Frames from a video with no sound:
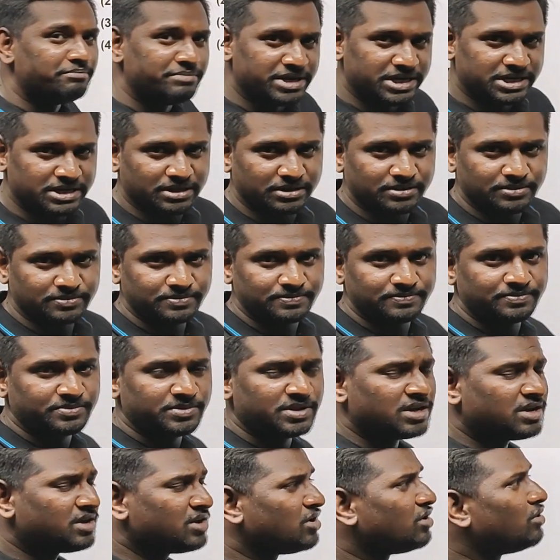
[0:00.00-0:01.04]
meter.
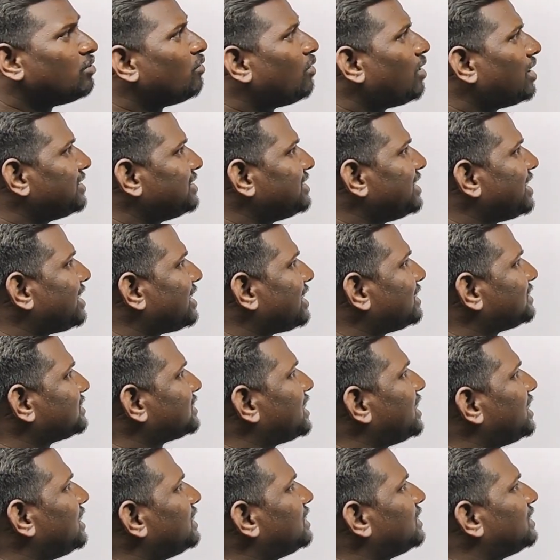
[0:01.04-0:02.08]
What they are
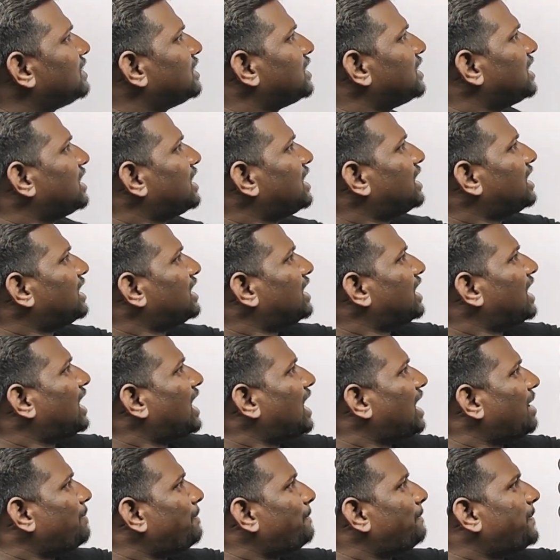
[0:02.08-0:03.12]
asking?
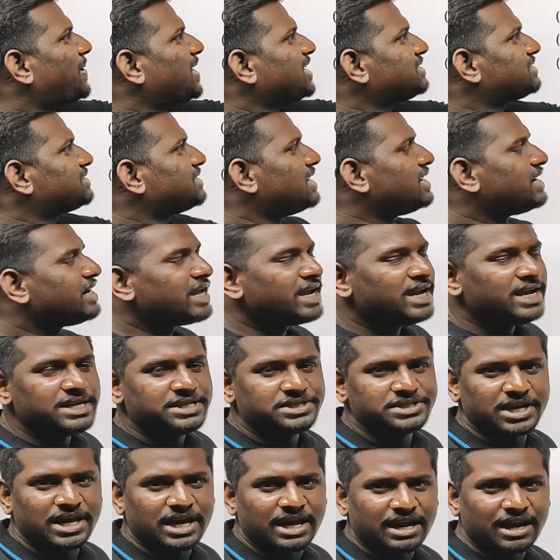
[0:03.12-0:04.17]

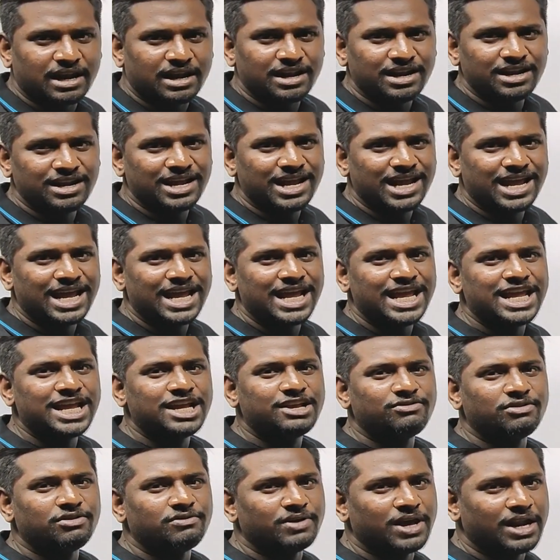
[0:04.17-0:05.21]
Percentage error in
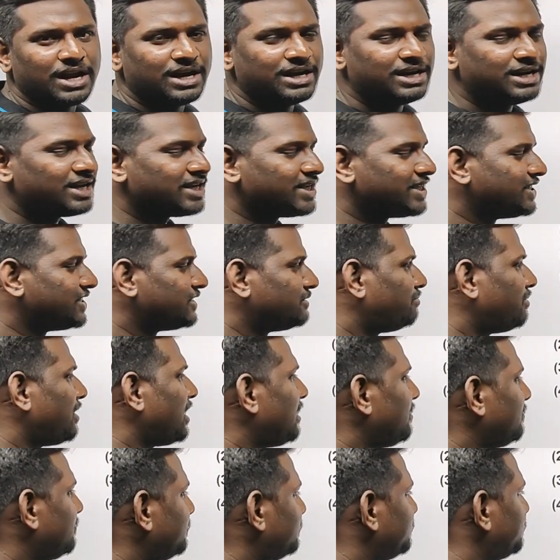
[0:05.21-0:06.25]
equivalent
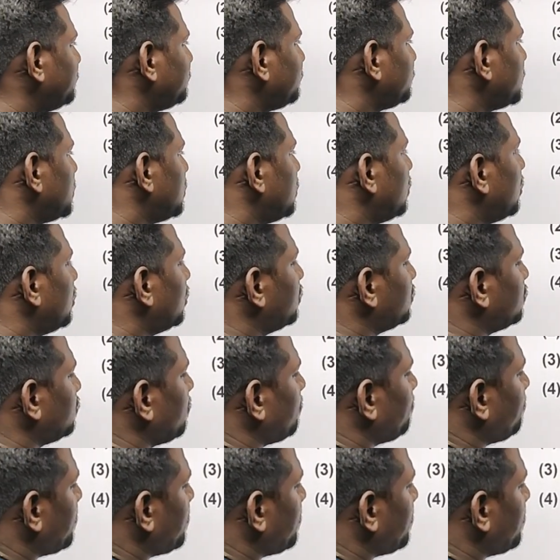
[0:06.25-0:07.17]
spring. So